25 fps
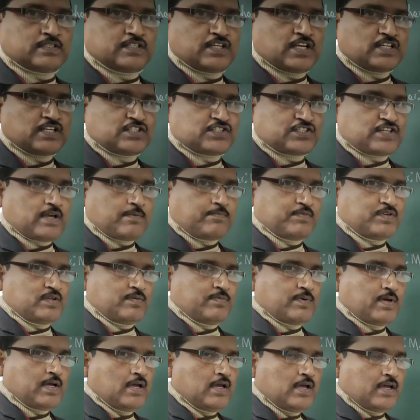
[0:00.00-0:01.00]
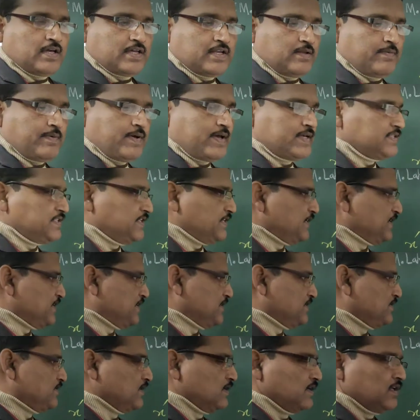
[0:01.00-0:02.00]
Just I am revising
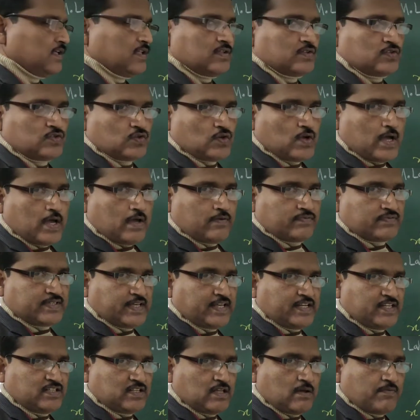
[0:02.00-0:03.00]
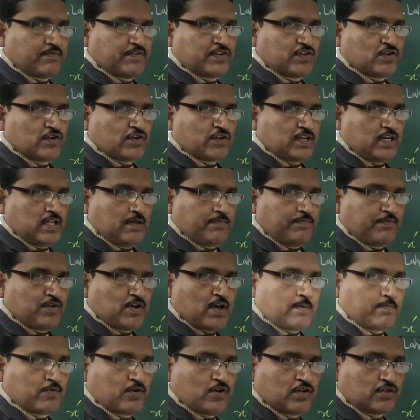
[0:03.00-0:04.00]
it. So I have sent the video clip. You
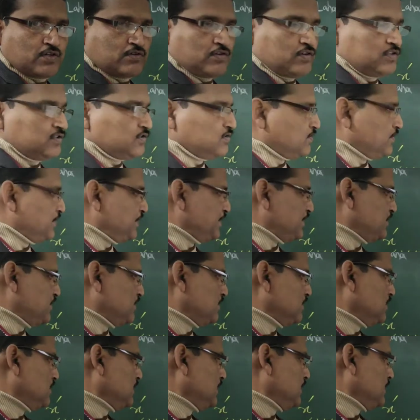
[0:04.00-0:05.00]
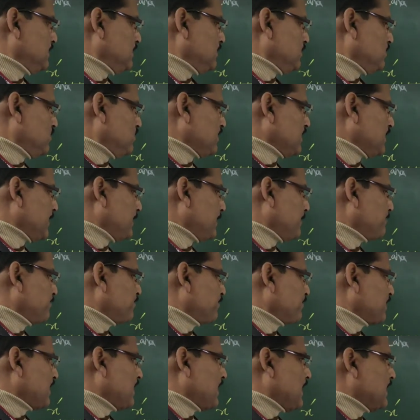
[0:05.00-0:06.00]
have not gone through it. Okay.
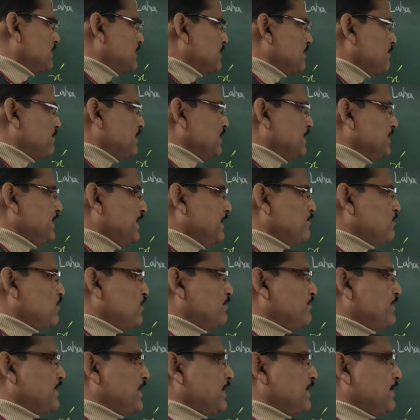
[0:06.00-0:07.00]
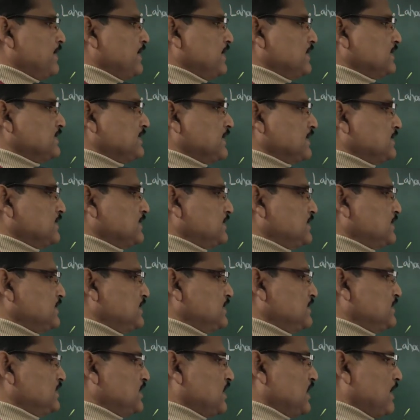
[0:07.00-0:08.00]
And the name of the x-axis
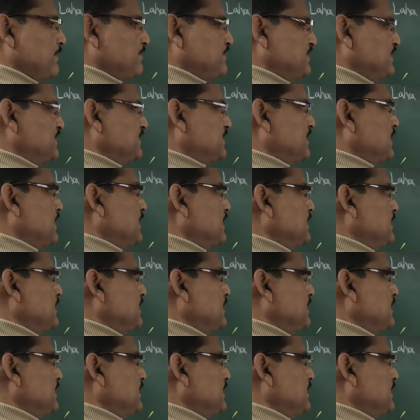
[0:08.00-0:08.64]
is abscissa.